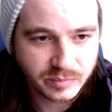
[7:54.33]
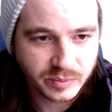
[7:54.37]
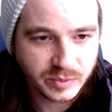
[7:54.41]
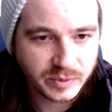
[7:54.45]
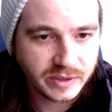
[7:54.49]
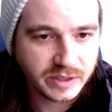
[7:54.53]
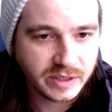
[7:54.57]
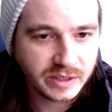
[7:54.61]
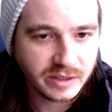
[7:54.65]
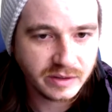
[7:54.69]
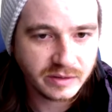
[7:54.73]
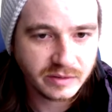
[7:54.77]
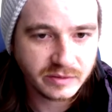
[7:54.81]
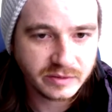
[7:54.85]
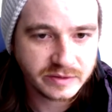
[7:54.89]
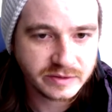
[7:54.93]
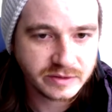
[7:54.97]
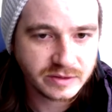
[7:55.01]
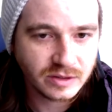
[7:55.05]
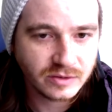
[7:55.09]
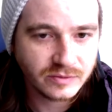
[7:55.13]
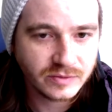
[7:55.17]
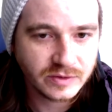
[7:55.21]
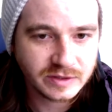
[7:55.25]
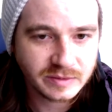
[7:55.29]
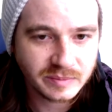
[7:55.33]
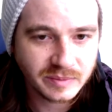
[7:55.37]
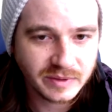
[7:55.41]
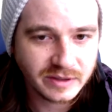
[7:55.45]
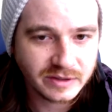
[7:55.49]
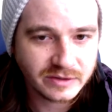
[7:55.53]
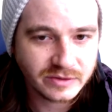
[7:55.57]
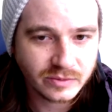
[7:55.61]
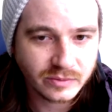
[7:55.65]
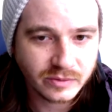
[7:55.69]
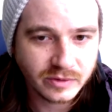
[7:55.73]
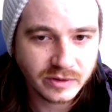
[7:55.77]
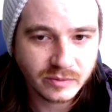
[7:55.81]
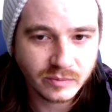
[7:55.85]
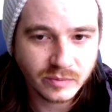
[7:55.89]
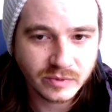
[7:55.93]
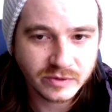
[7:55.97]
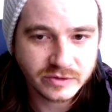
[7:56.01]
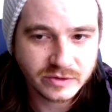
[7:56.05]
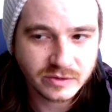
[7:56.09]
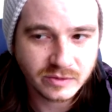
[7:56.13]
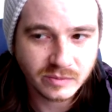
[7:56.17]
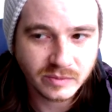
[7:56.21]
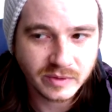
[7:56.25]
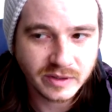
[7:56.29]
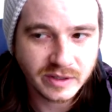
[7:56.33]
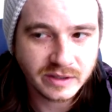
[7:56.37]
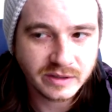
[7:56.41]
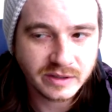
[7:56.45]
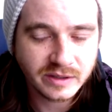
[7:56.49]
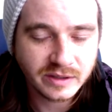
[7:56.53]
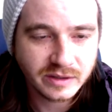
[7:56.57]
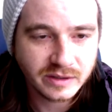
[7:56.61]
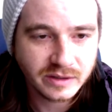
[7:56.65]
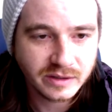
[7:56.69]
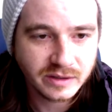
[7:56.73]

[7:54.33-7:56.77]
pretty self-explanatory once you read